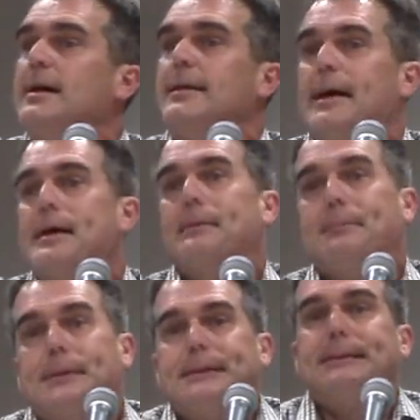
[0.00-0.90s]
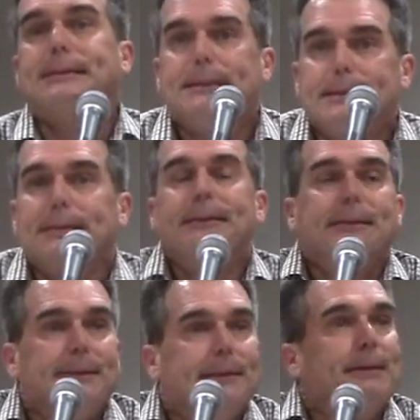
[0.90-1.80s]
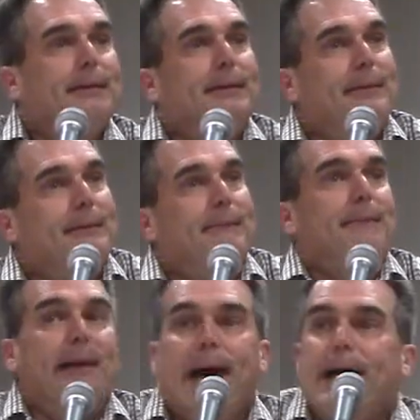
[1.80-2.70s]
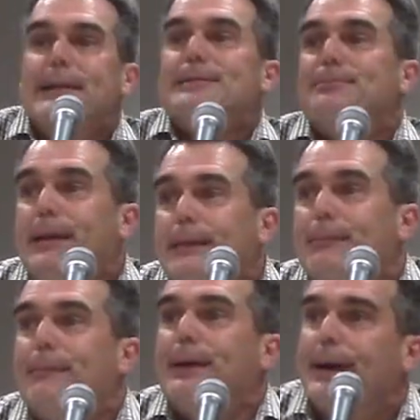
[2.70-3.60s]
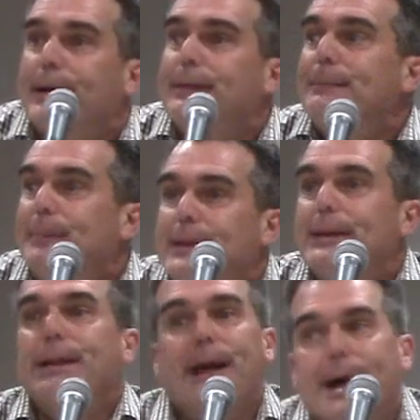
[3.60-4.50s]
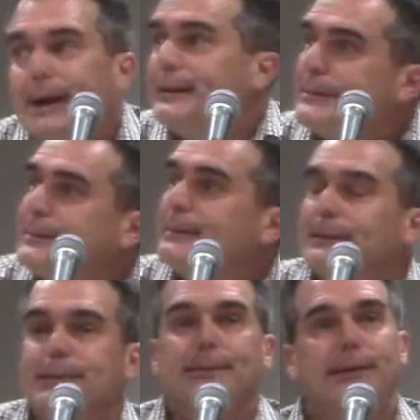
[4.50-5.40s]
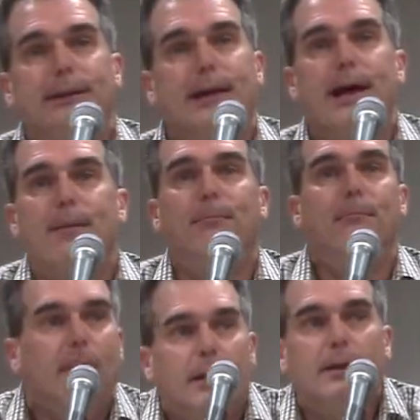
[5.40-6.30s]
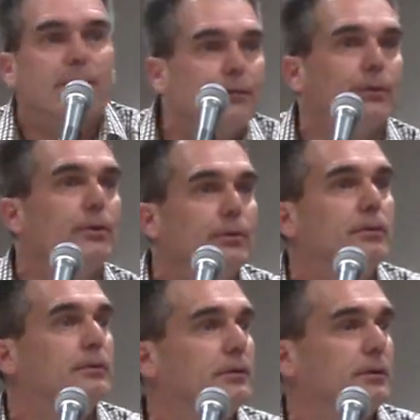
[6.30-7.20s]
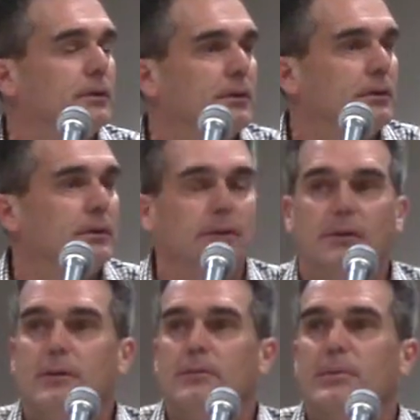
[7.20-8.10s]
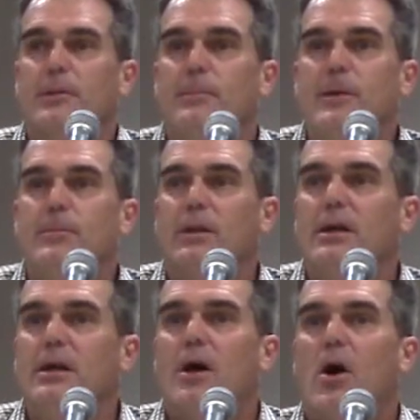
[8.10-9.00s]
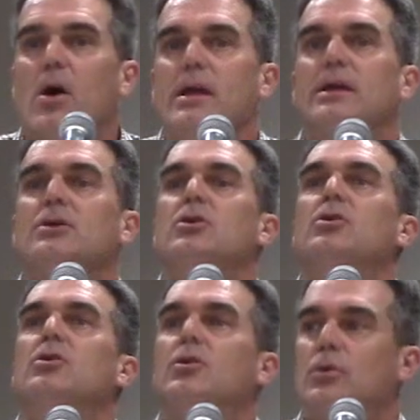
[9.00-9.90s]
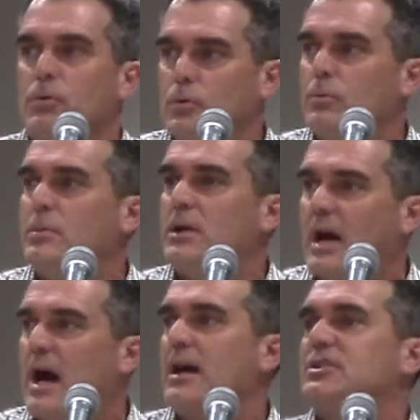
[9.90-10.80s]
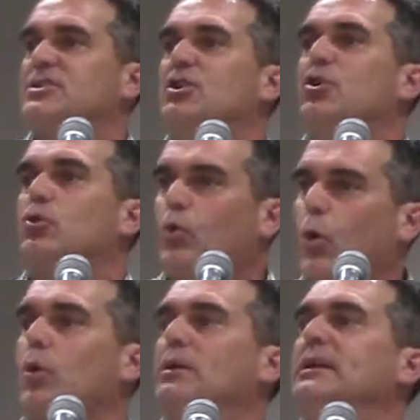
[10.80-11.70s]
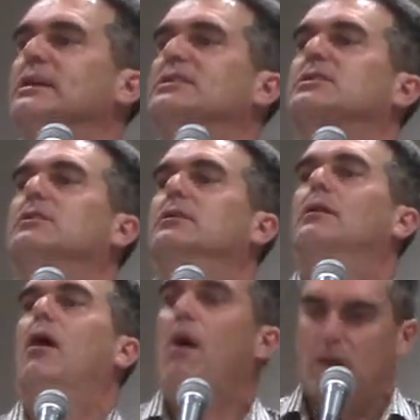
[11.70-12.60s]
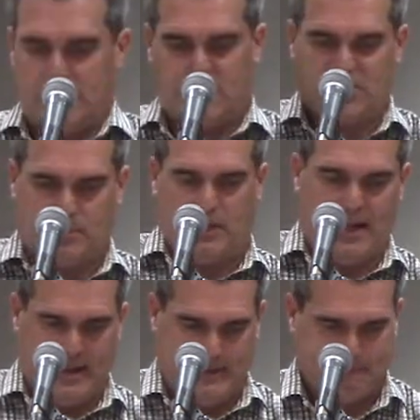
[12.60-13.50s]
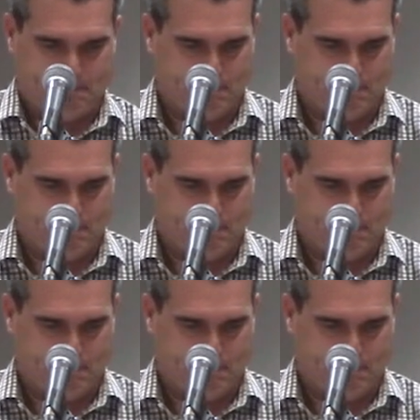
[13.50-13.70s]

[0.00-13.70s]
Not a bunch of little nice people kind of being nice and kind of muddling through, but a people in whom God's glory is on display.